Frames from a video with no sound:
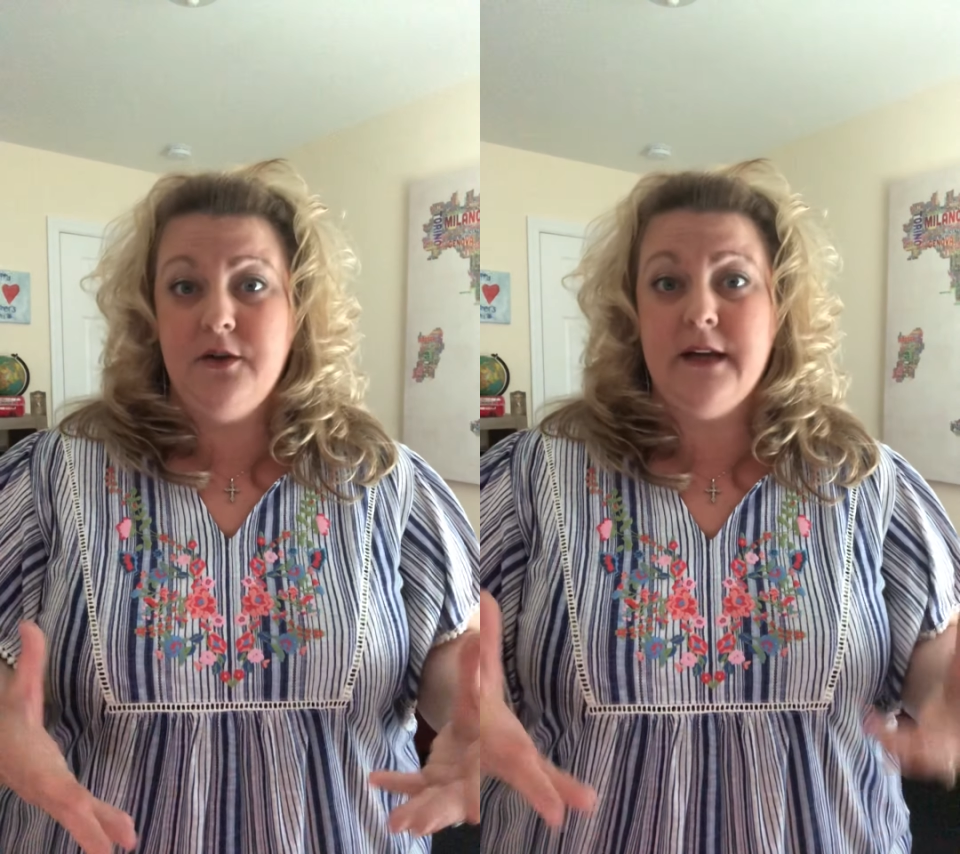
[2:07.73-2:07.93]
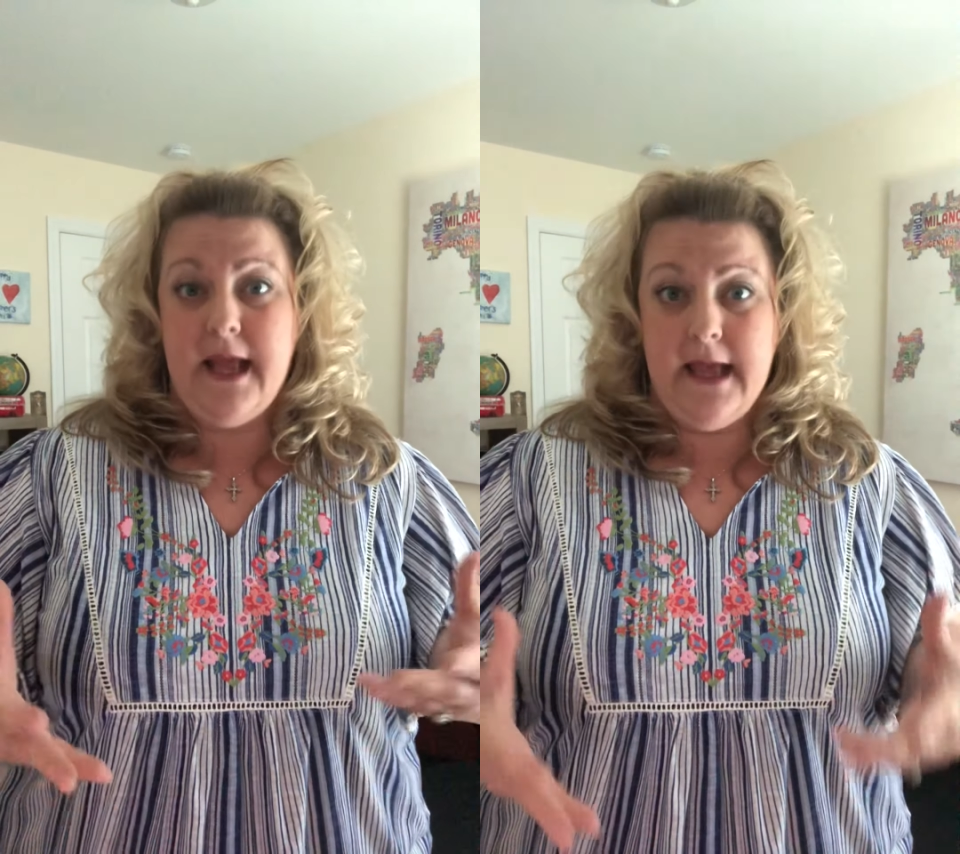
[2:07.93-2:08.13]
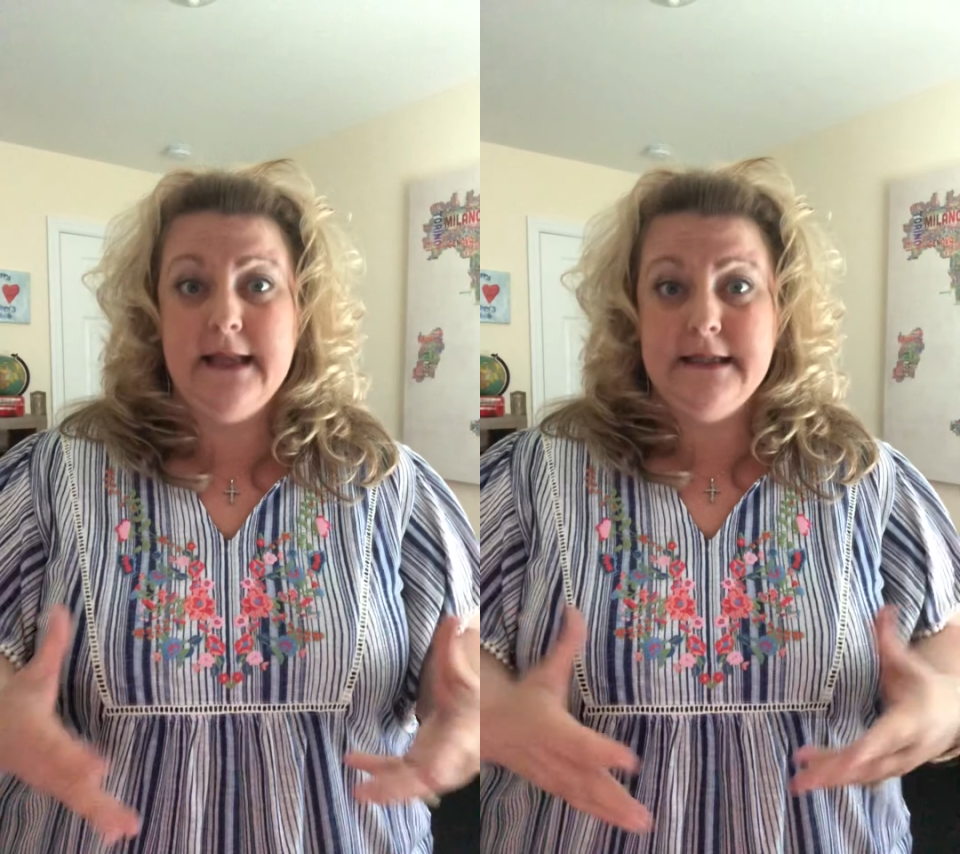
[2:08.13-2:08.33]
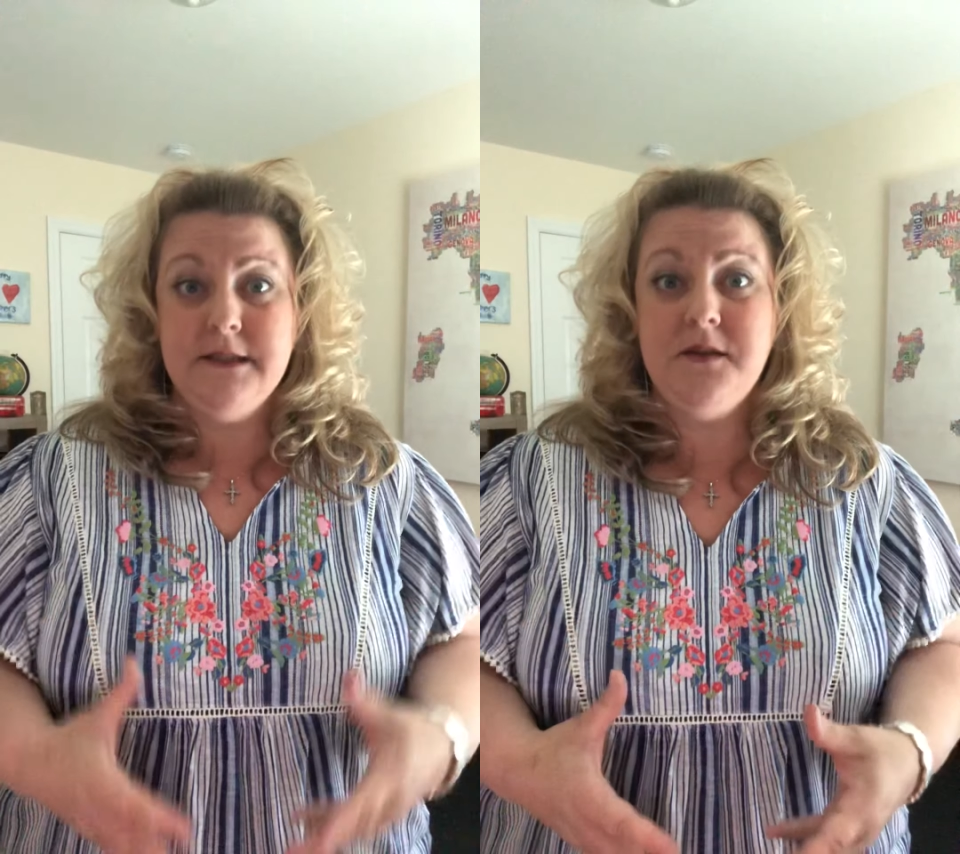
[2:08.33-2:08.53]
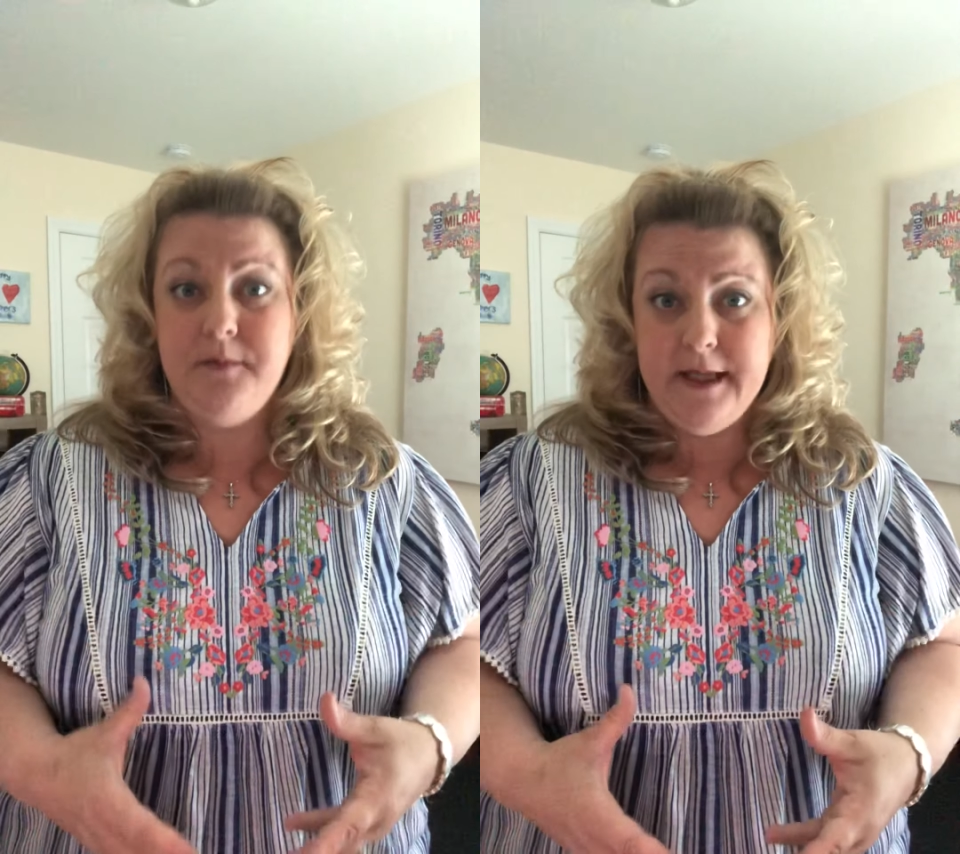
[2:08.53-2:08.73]
you're going to hand in
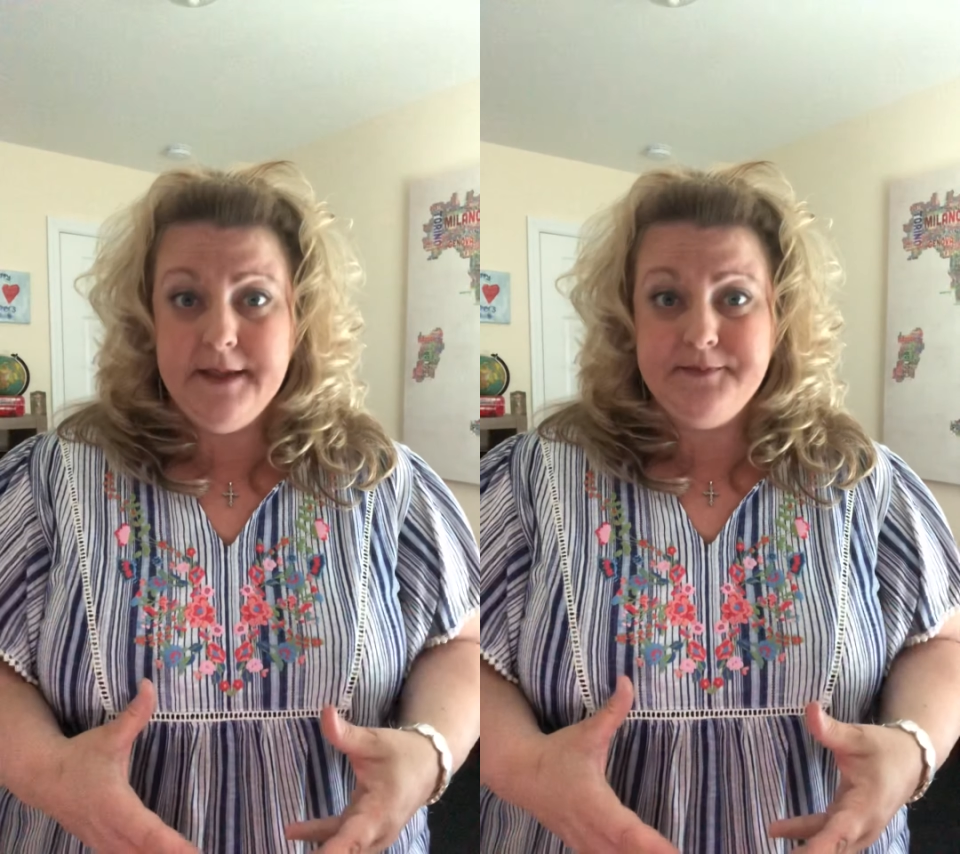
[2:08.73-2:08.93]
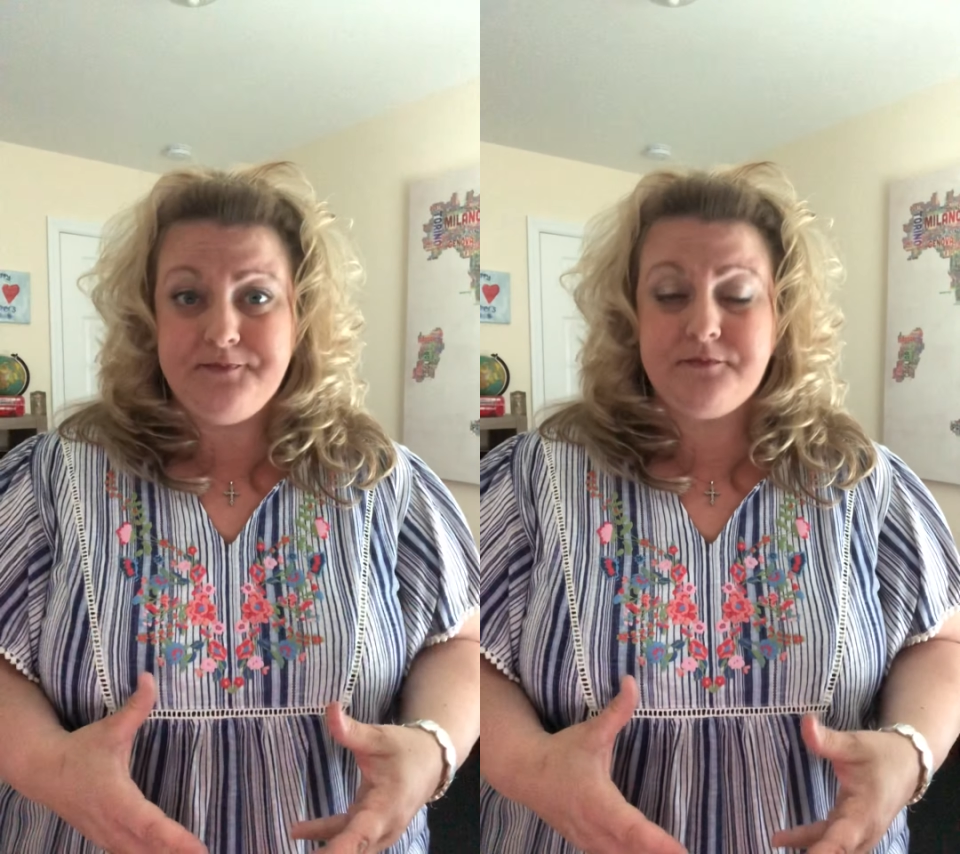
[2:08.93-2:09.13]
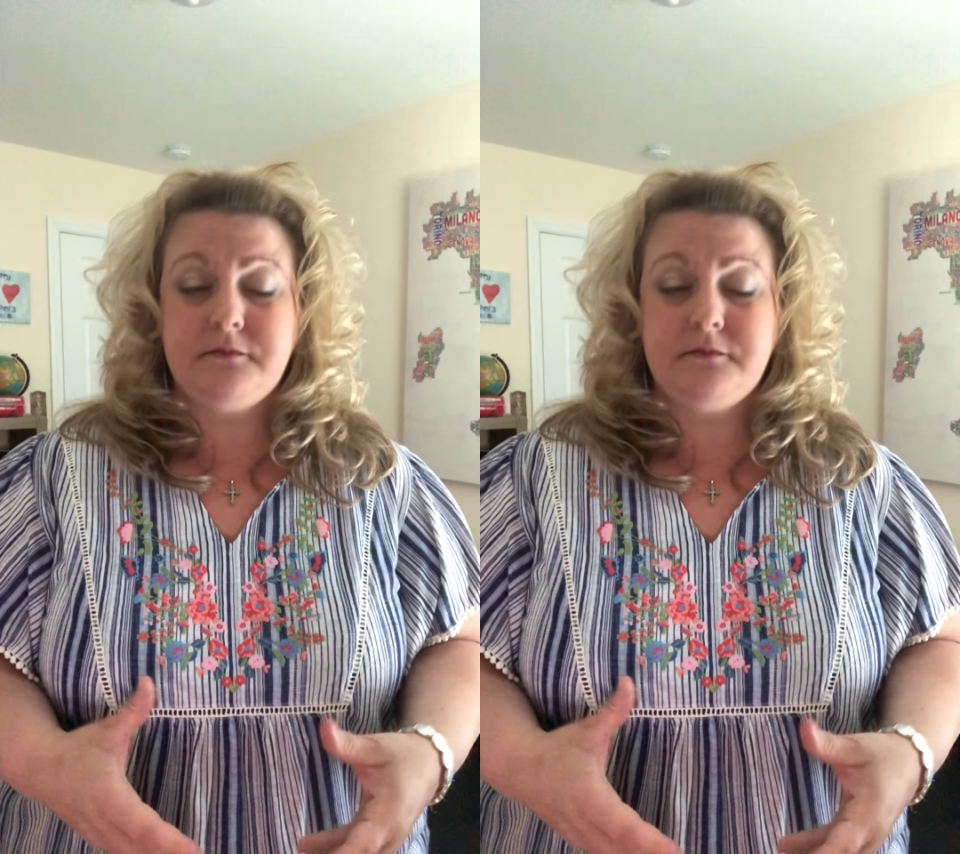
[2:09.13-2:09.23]
to me,